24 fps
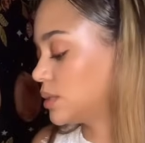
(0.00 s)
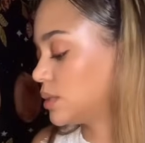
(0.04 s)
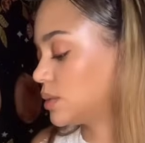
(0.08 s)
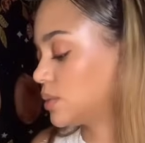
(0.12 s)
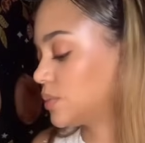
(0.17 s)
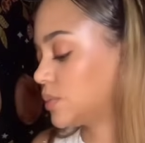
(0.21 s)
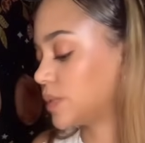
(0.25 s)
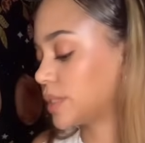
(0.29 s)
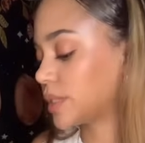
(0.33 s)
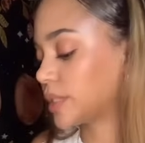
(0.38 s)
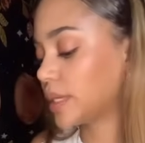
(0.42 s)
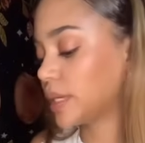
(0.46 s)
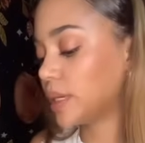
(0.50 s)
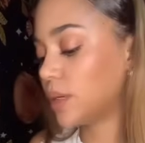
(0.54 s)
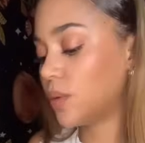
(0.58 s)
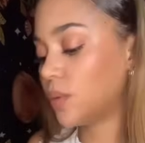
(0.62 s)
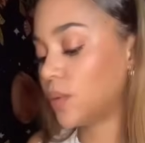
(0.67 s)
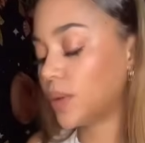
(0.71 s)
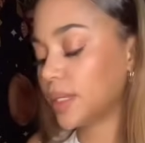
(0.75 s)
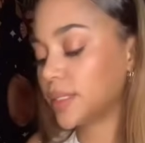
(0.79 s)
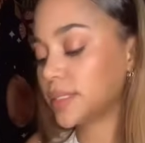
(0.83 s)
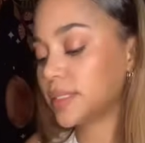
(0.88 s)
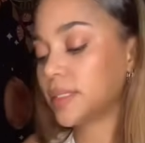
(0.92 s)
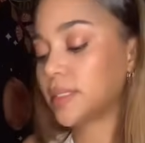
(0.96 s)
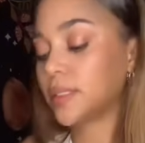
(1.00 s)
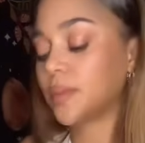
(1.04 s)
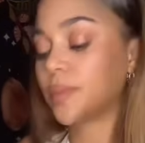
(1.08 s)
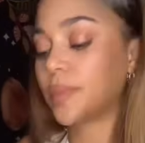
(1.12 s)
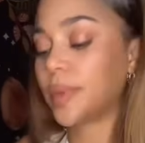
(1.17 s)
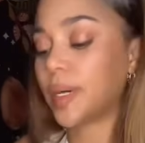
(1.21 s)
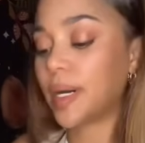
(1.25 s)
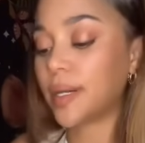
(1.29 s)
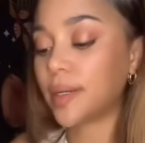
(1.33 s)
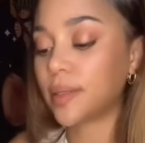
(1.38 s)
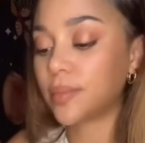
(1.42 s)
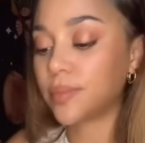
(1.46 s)
With the King of Wands at the
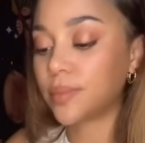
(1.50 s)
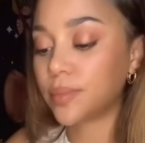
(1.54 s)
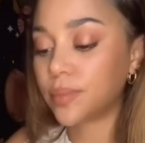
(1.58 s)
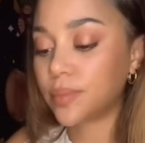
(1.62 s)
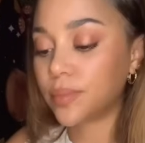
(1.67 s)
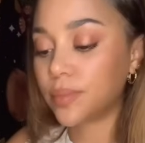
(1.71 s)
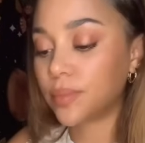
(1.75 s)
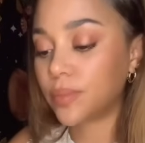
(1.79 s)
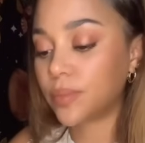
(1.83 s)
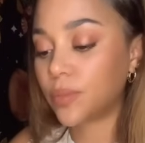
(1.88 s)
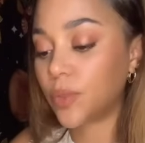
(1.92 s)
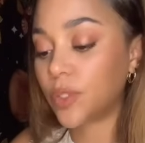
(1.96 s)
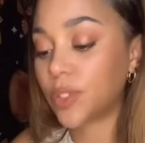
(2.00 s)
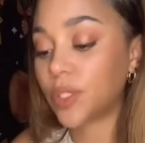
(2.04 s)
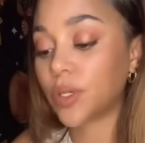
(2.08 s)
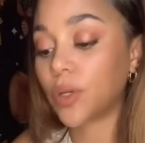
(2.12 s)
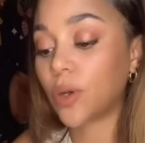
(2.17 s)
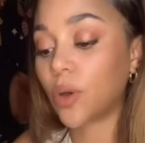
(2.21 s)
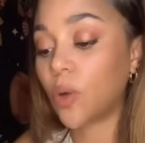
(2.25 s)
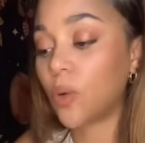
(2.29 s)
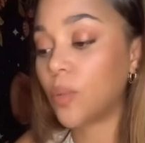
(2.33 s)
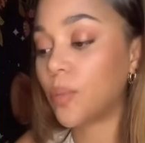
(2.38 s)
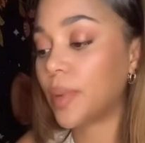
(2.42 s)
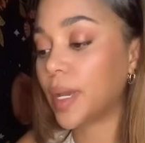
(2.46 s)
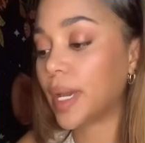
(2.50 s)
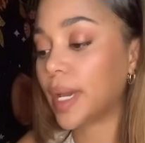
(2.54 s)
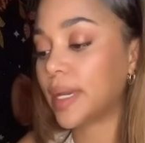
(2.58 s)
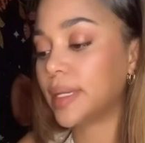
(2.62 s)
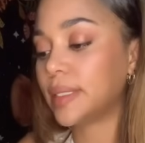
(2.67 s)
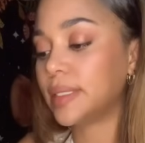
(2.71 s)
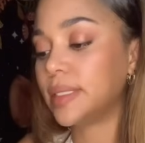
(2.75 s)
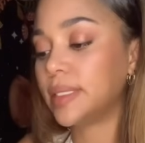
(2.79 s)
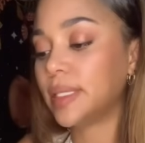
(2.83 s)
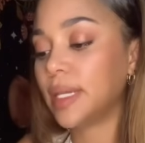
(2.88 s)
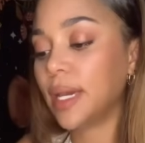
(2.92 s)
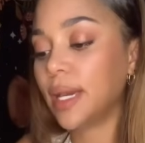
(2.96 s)
bottom, with the Goat
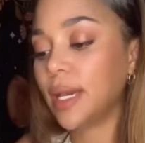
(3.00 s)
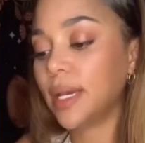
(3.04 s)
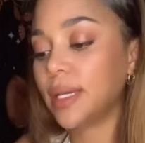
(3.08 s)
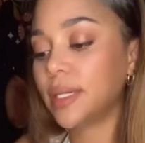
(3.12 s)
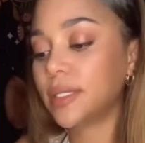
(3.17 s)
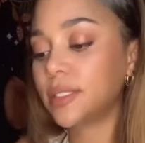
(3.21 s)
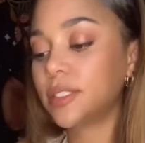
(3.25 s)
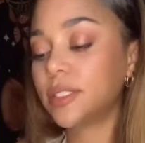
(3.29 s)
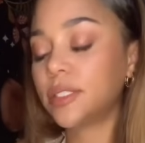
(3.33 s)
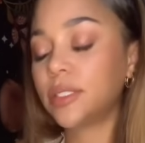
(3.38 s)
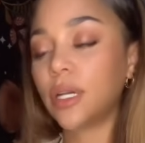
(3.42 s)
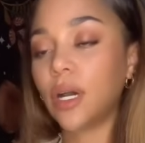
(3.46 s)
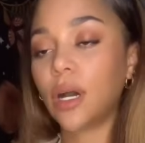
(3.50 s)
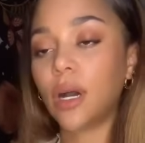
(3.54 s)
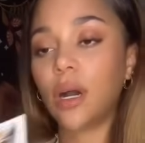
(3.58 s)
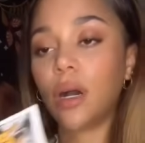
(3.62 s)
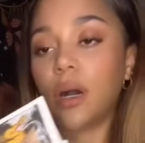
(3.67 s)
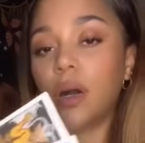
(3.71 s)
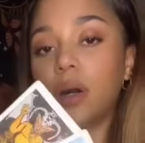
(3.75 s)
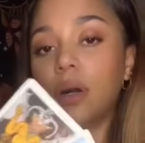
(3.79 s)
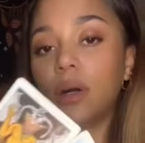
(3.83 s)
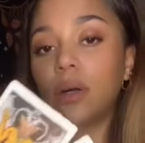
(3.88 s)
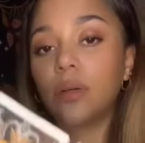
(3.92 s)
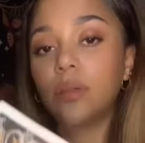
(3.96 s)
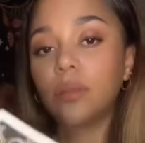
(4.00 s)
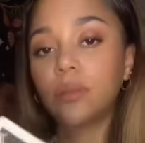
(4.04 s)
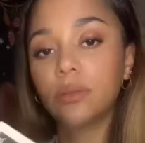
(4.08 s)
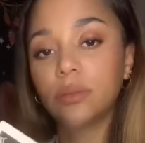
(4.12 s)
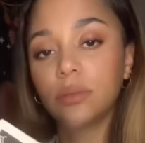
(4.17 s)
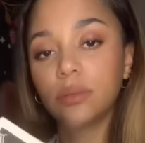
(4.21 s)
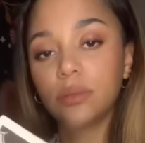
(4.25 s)
Man. Yes, y'all.